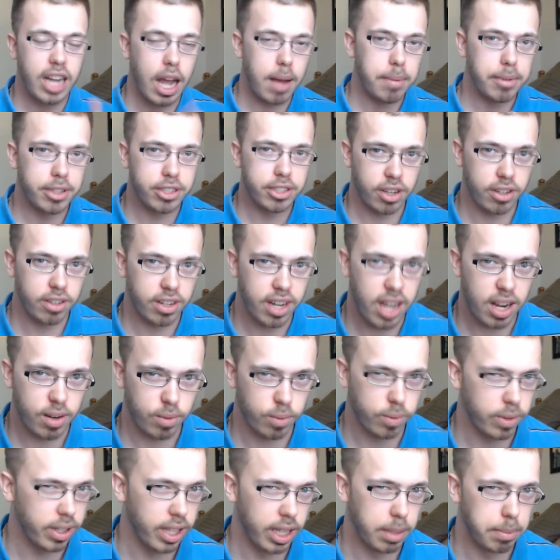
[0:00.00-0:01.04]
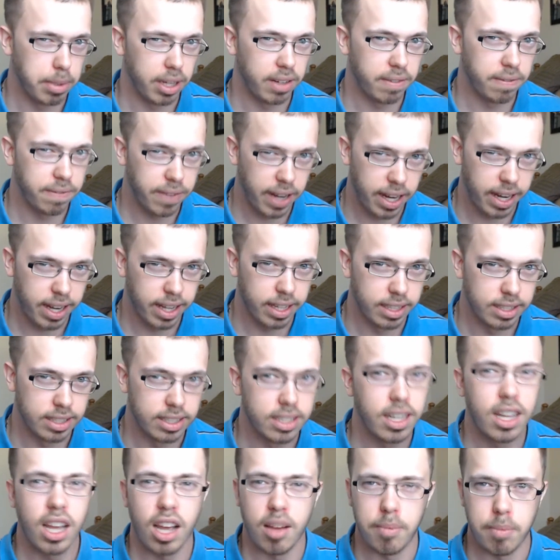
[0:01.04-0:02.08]
goblins are not really big
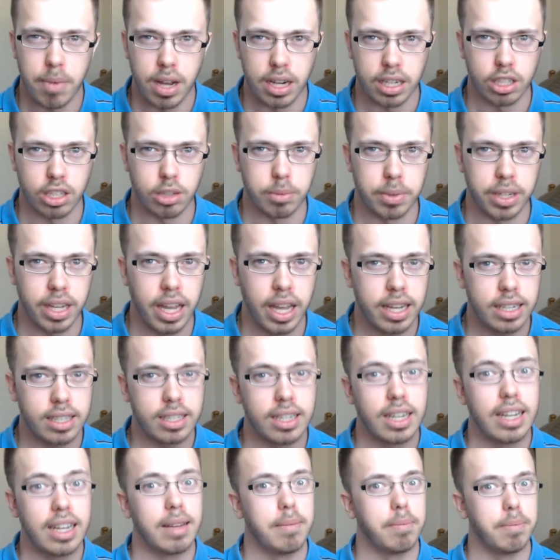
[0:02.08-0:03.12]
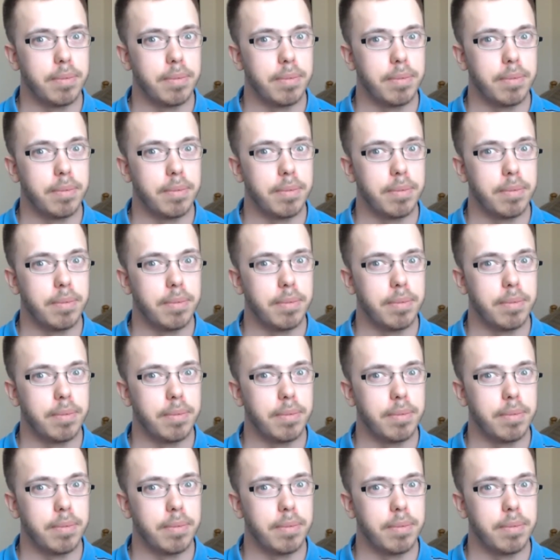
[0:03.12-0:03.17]
fans of Maglubiet,